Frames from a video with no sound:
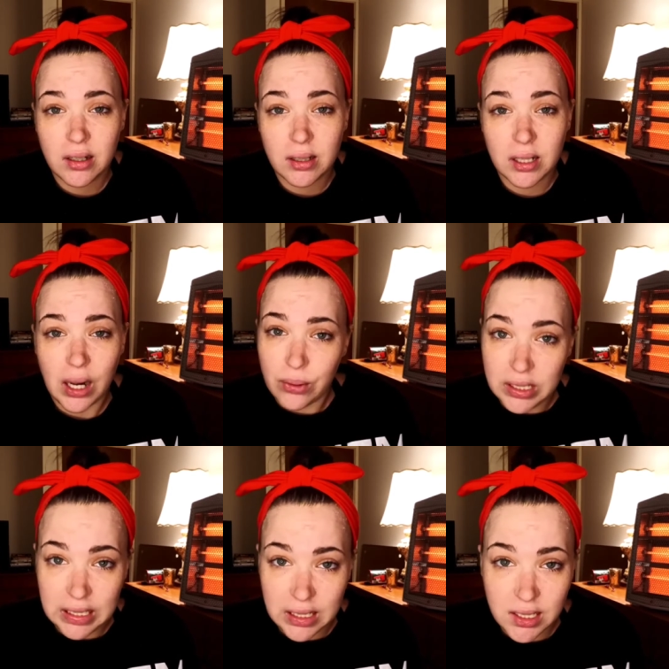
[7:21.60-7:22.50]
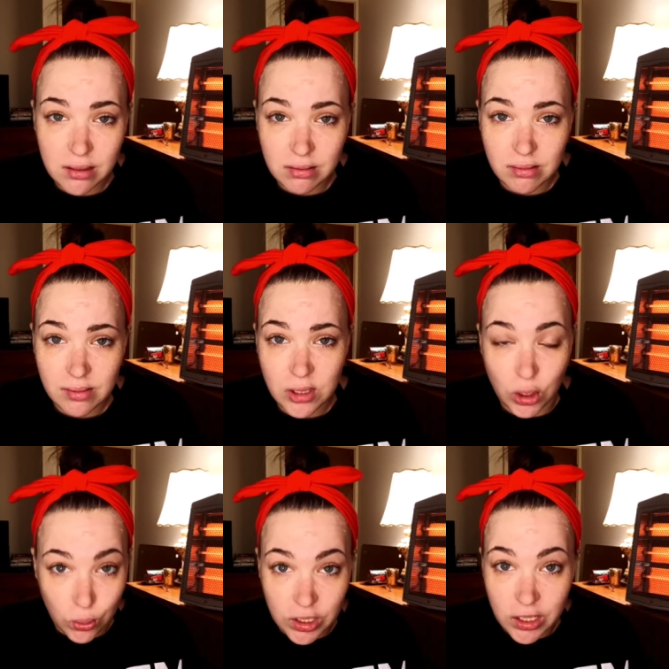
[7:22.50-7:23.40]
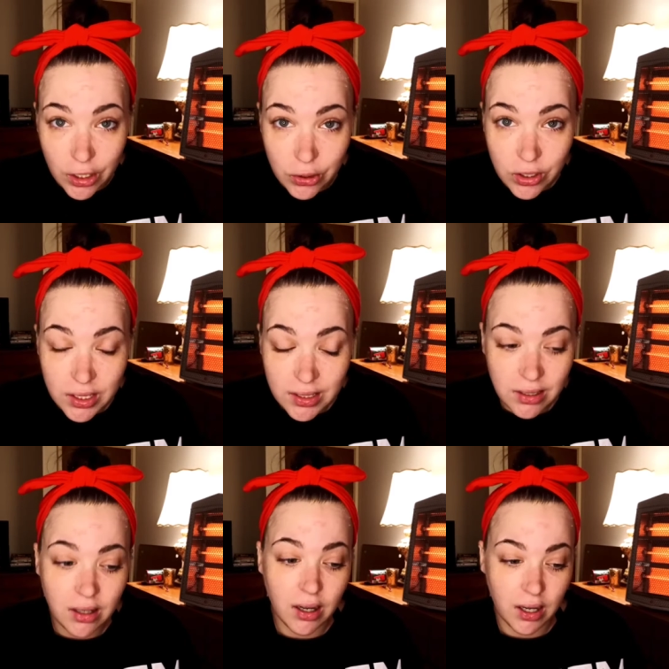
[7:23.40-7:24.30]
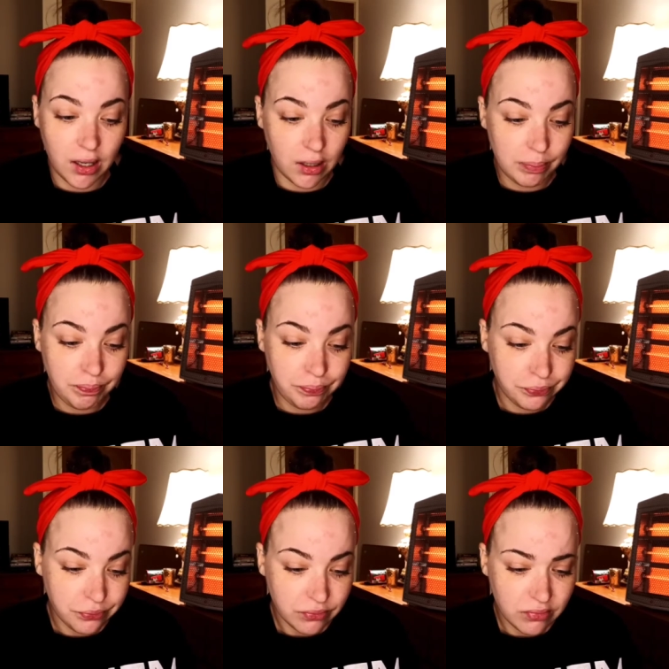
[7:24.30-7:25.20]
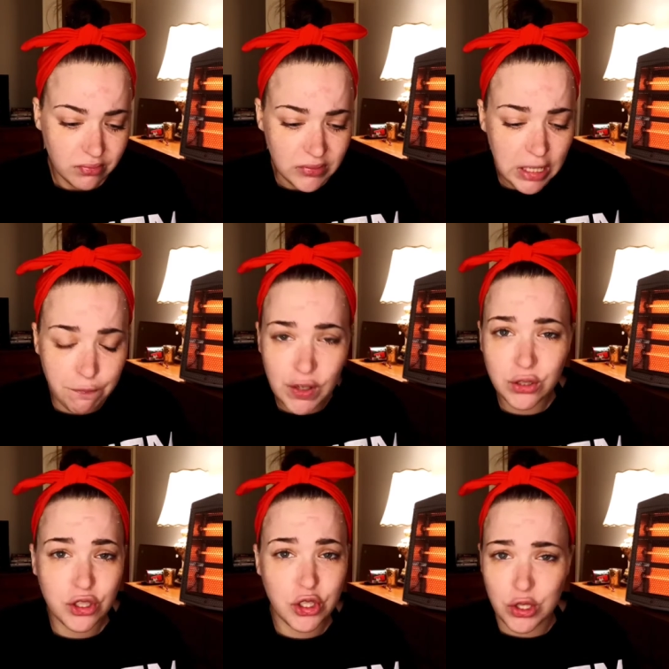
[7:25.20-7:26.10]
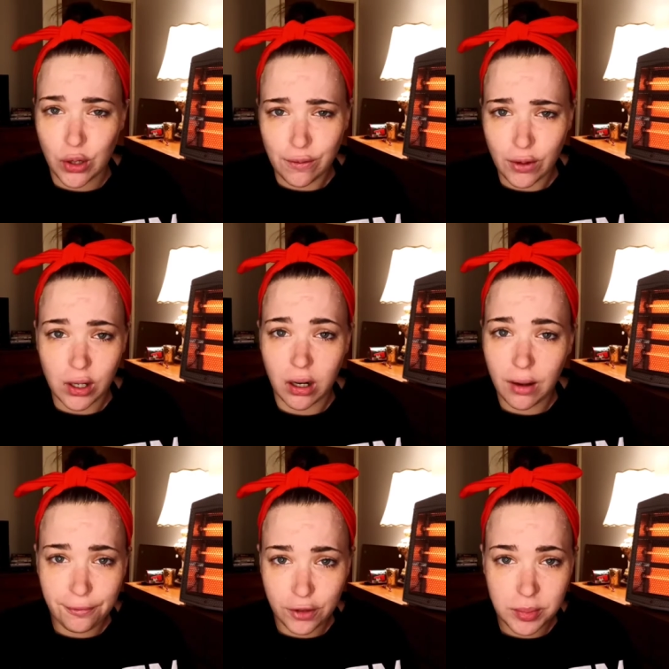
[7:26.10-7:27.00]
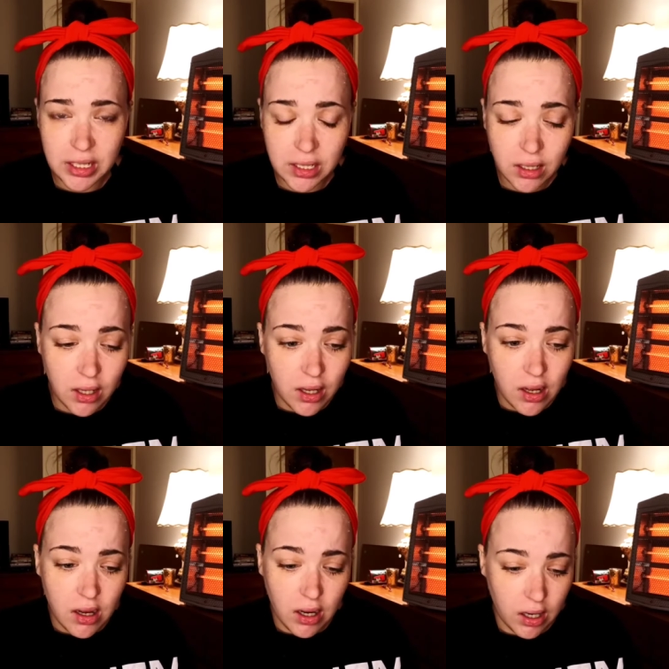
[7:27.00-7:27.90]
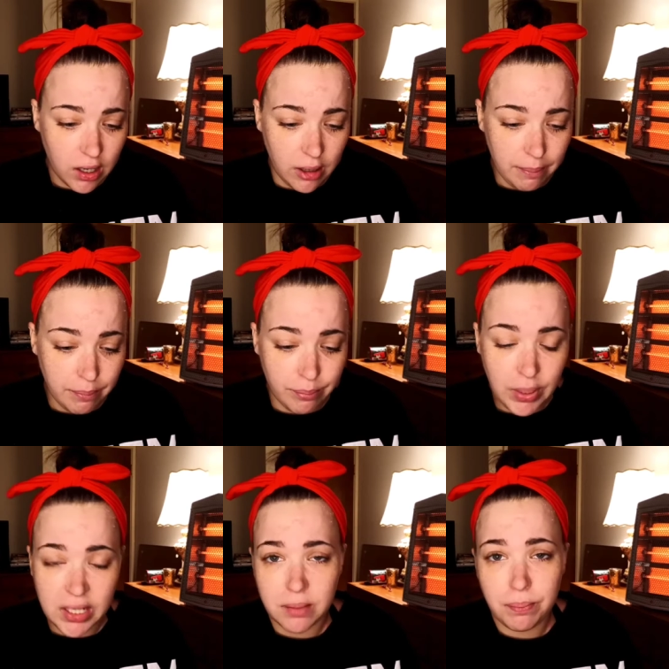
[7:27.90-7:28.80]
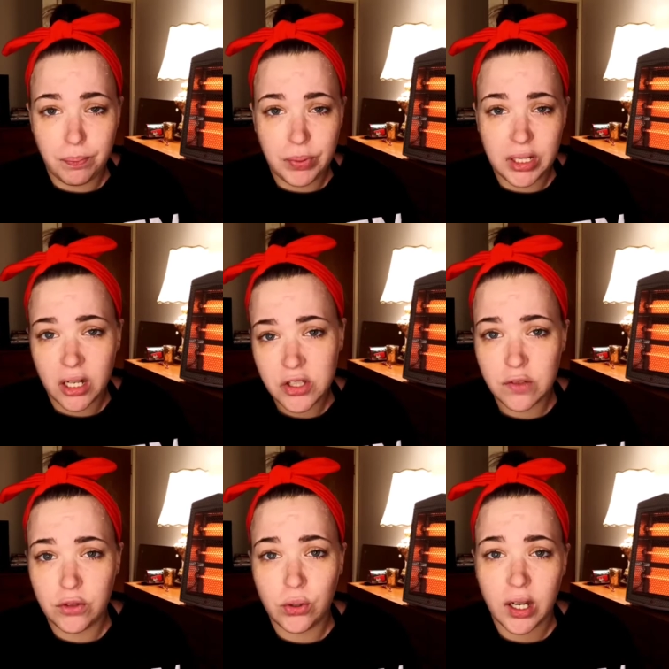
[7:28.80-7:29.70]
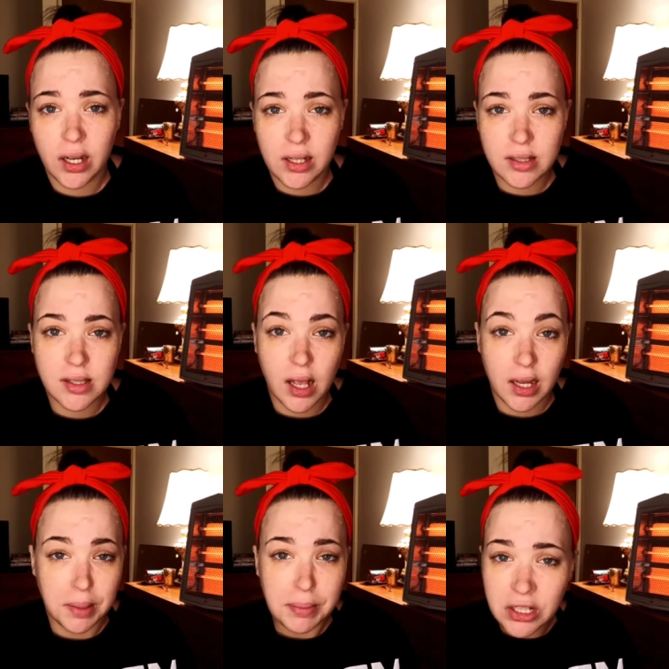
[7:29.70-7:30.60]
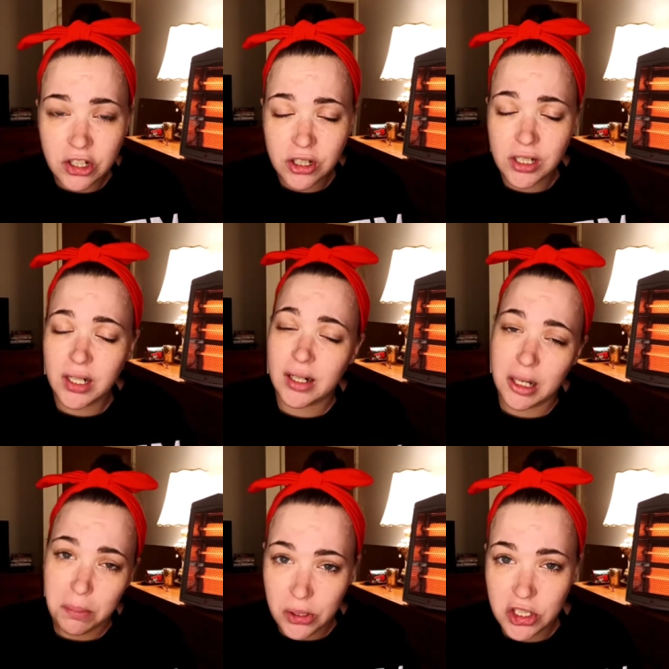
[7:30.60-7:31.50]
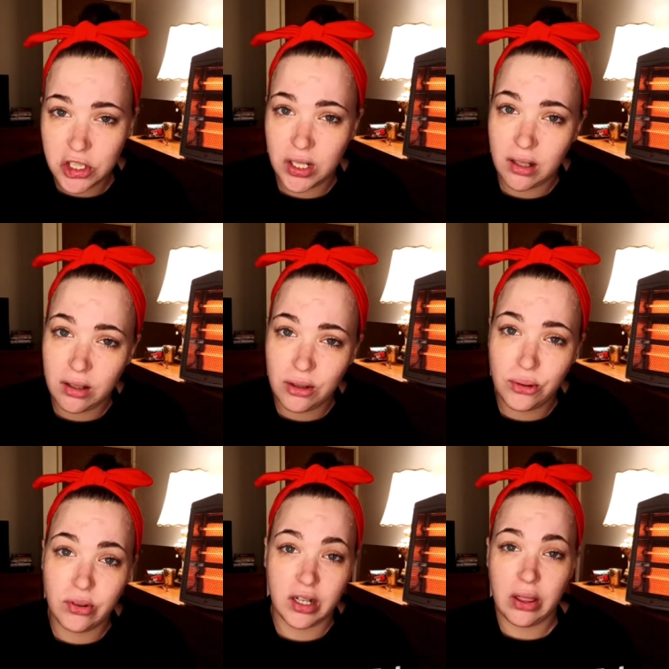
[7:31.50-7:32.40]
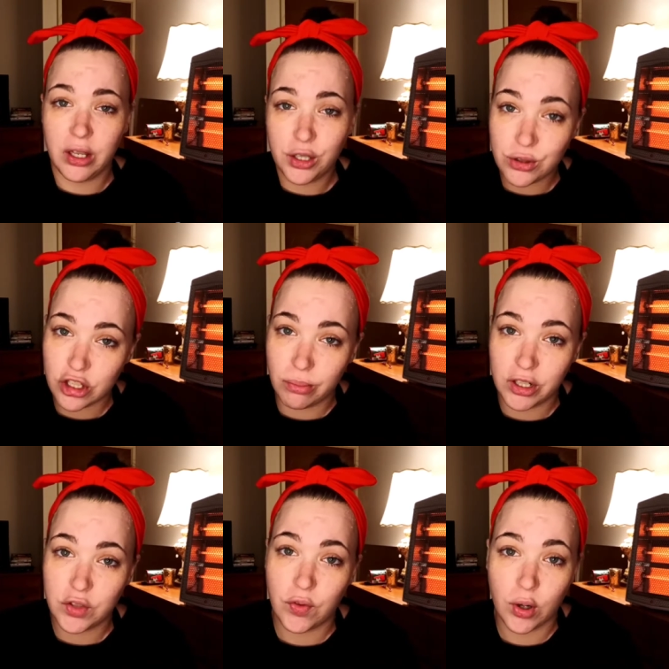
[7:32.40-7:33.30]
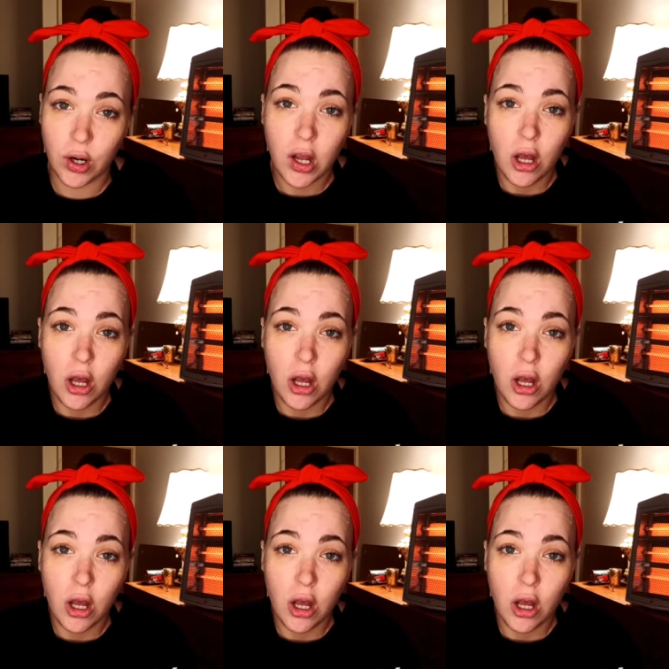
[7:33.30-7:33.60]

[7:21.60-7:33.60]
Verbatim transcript: that I would get to 300. Um, it felt so far off for me. Um, but because of you guys, I am here and I appreciate you and I thank you so much for